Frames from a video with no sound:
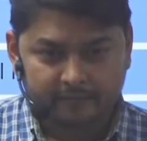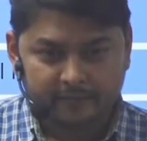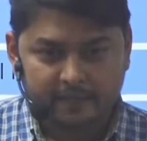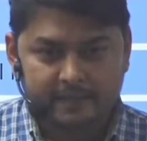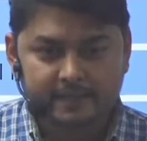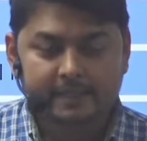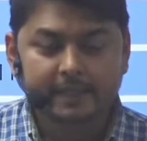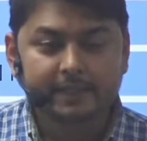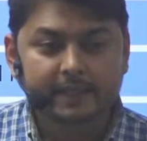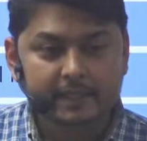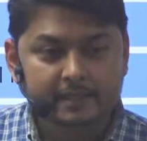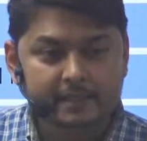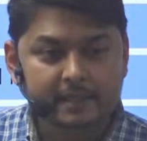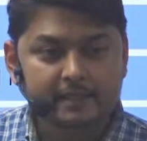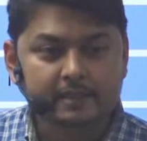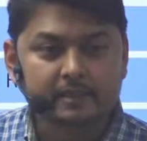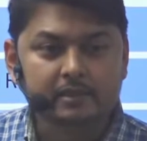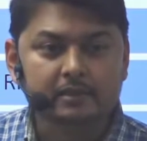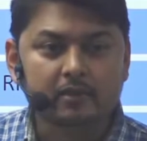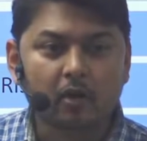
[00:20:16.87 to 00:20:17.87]

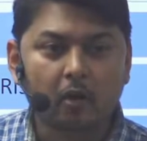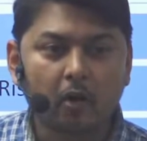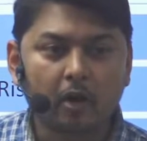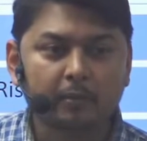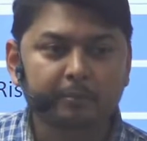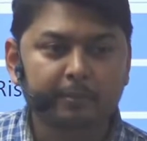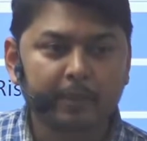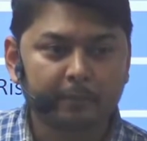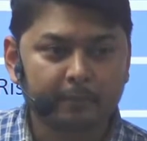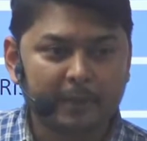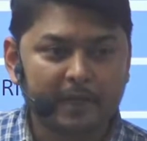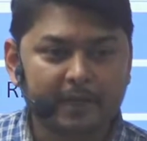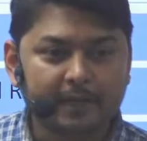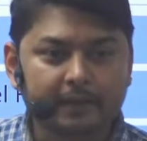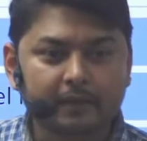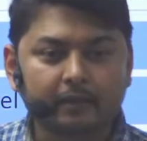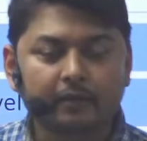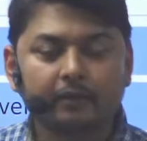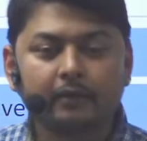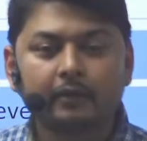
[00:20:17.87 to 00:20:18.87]
citizens or
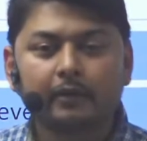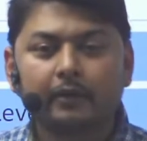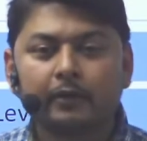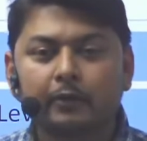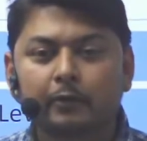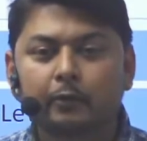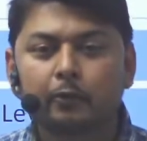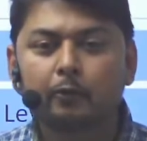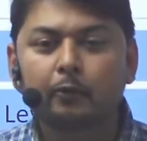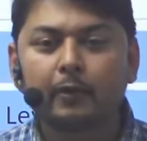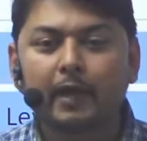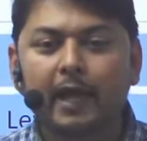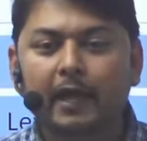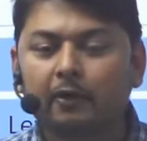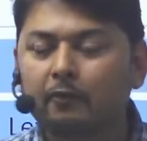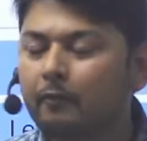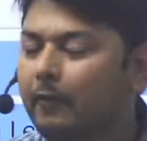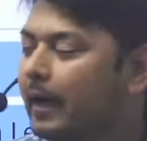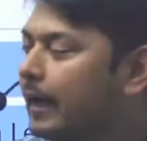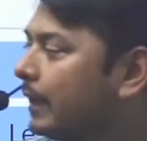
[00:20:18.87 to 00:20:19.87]
public to
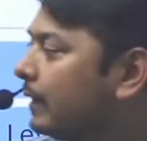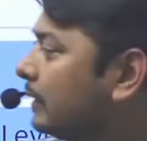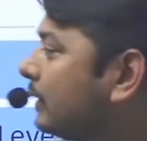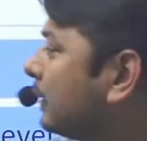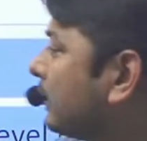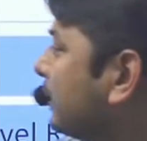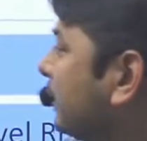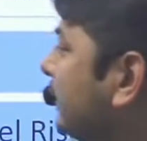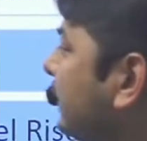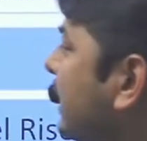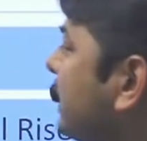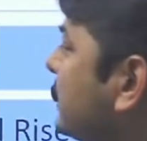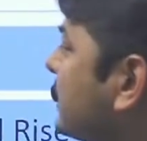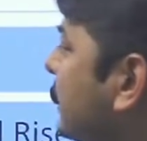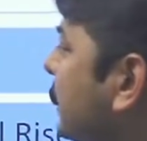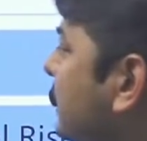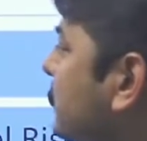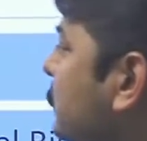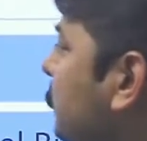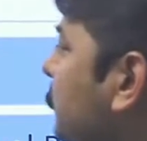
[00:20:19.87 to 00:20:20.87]
acquire this
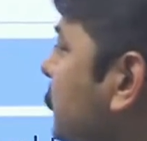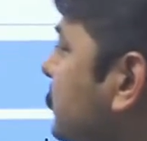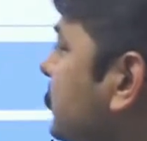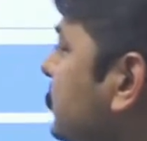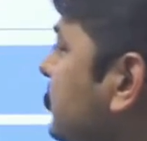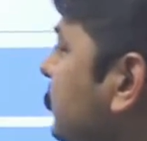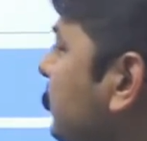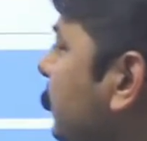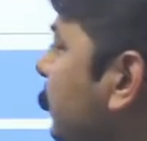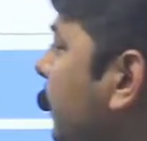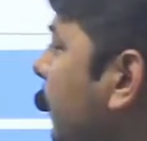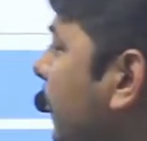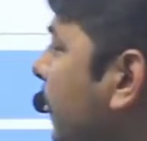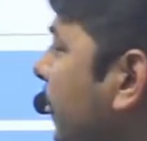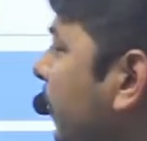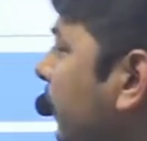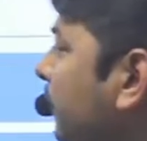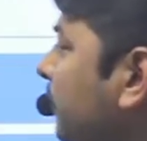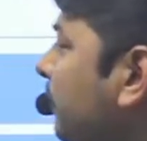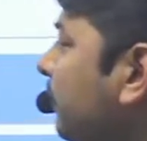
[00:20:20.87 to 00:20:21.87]
resource,
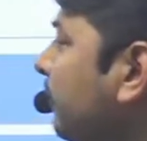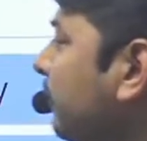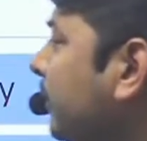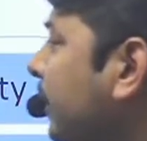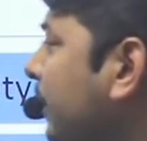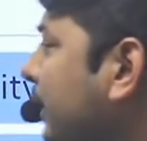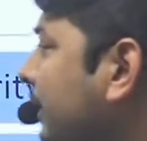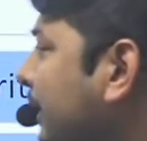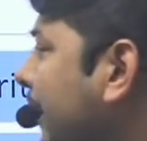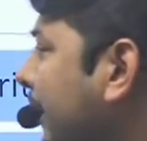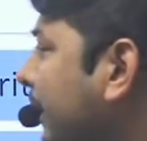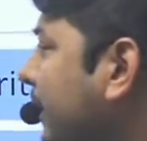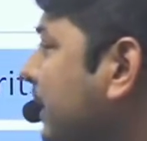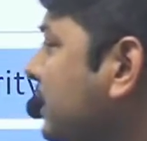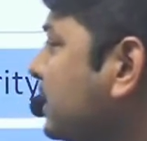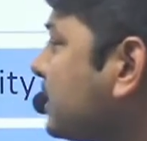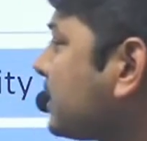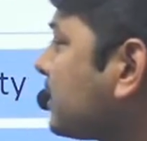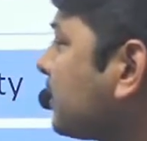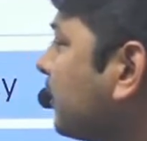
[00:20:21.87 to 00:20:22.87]
that
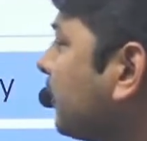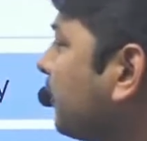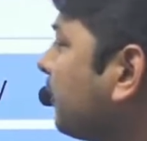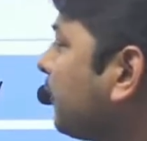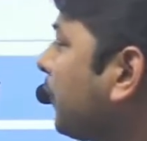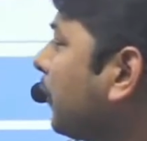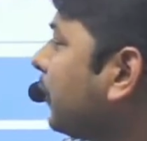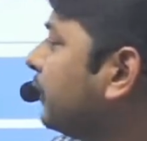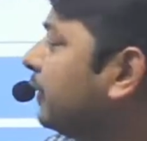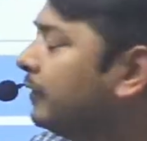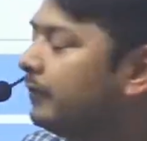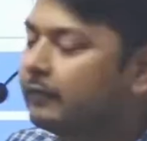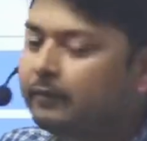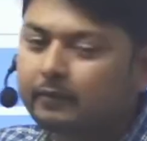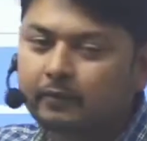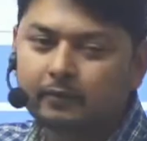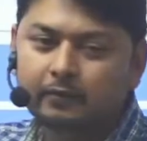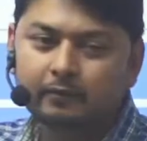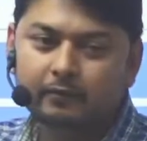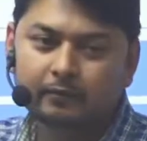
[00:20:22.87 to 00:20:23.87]
is food,
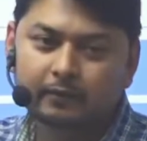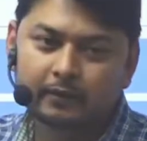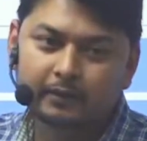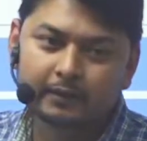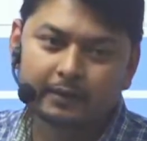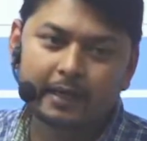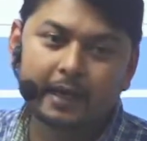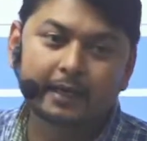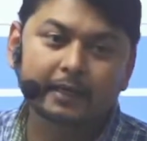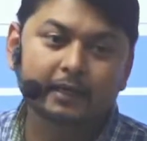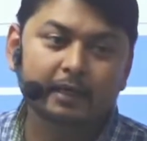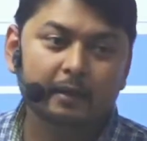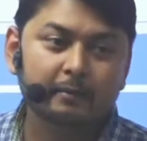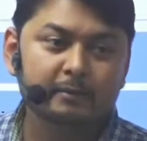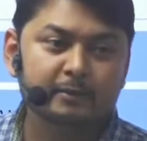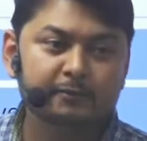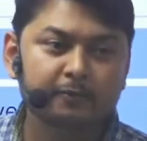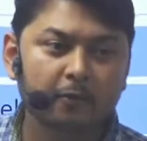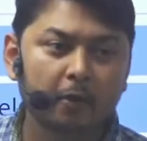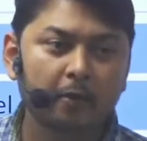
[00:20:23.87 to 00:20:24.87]
that
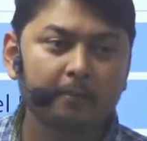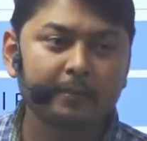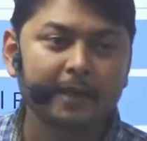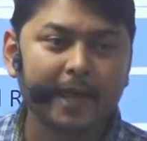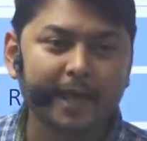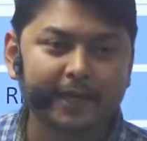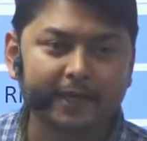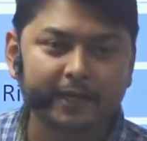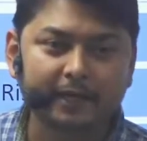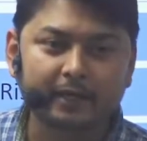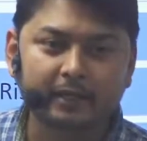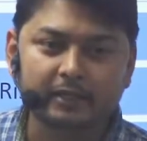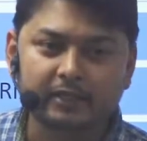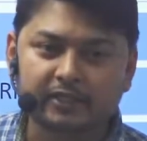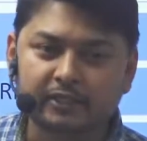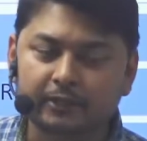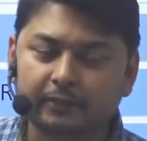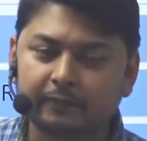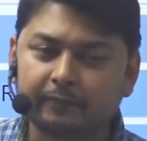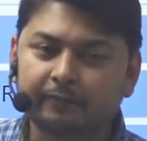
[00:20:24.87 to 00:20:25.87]
comes from
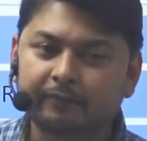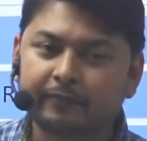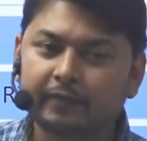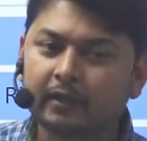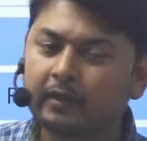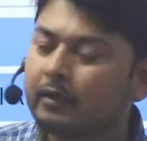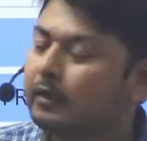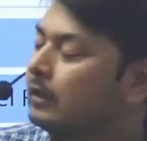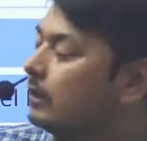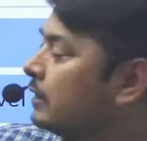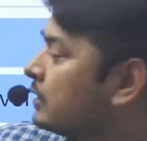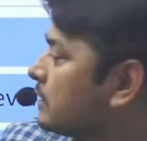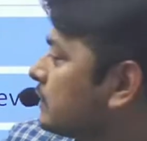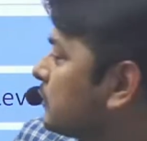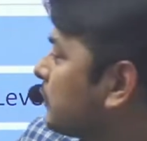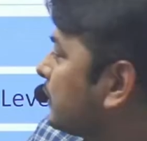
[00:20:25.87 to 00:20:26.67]
agriculture. So